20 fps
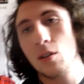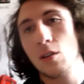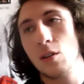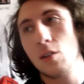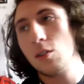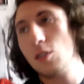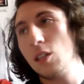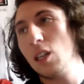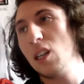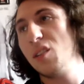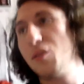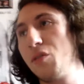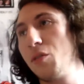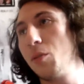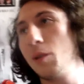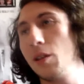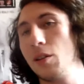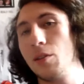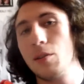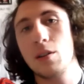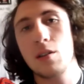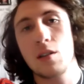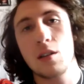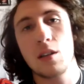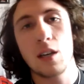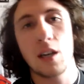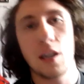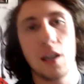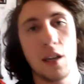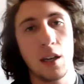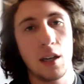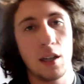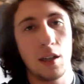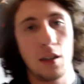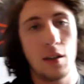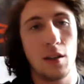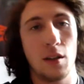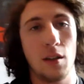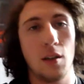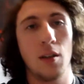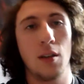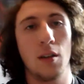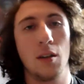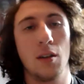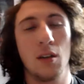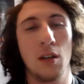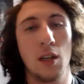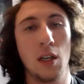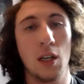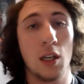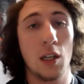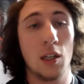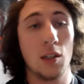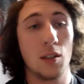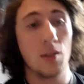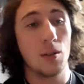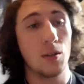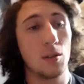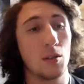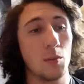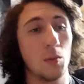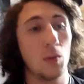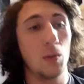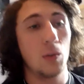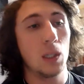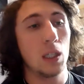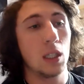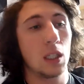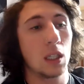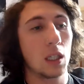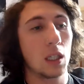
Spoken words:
chilling for a bit the rest of the day and doing some more work.